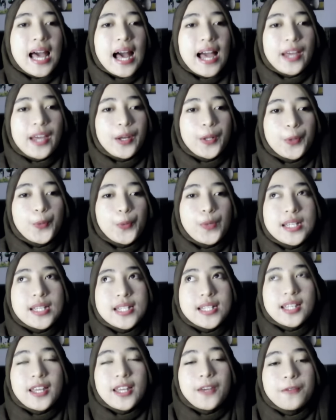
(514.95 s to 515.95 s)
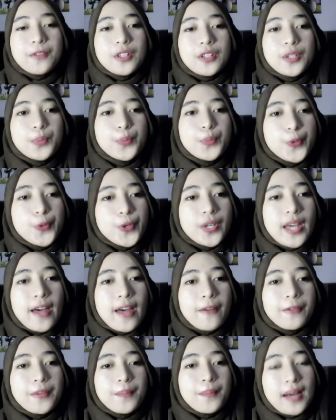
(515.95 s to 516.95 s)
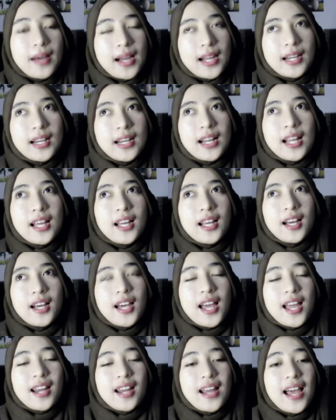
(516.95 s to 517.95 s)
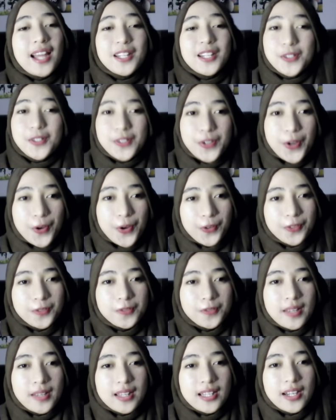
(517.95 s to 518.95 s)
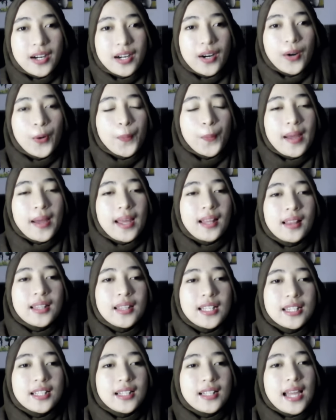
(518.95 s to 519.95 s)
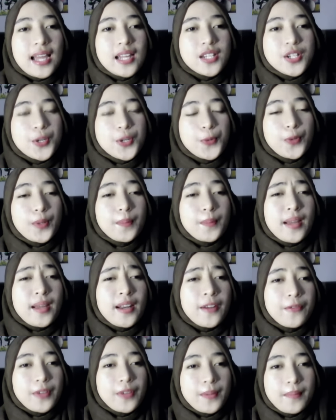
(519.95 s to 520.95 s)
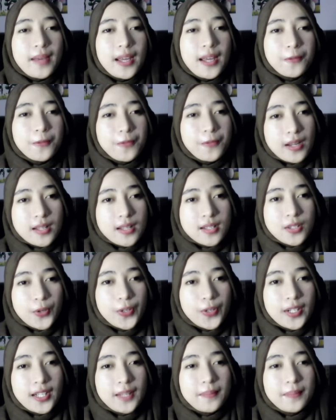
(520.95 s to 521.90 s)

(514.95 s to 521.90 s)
I always give the book every month, and I don't know whether my little action will benefit my friends or not.